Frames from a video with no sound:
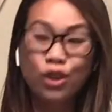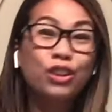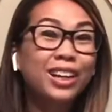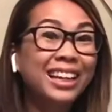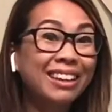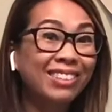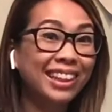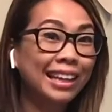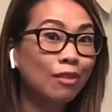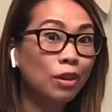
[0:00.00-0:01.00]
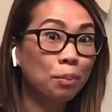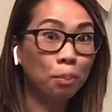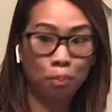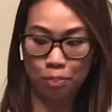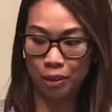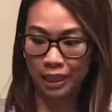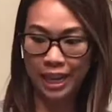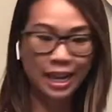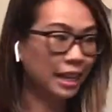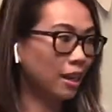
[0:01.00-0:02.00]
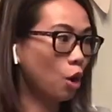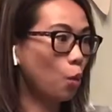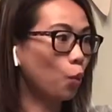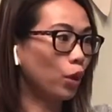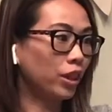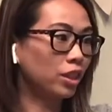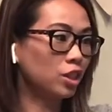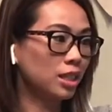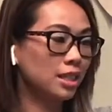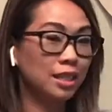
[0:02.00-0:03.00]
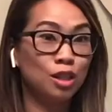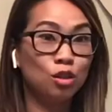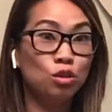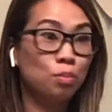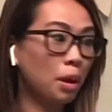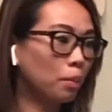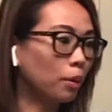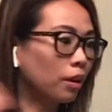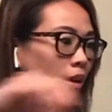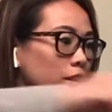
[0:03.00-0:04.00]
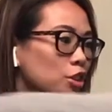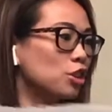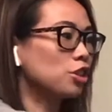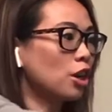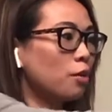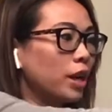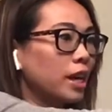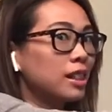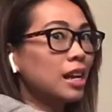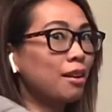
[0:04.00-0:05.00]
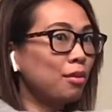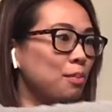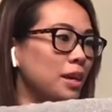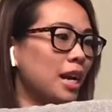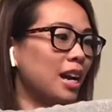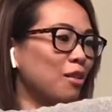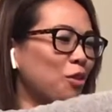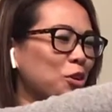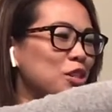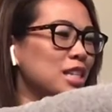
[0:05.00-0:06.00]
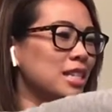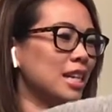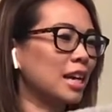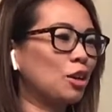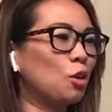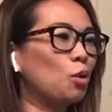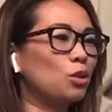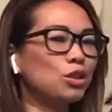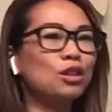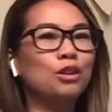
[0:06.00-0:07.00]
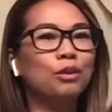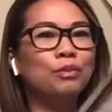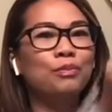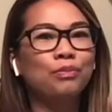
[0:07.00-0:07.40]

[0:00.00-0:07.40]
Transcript: Or you can even leave it plain with just the newspaper showing. That would be kind of artistic and cool too.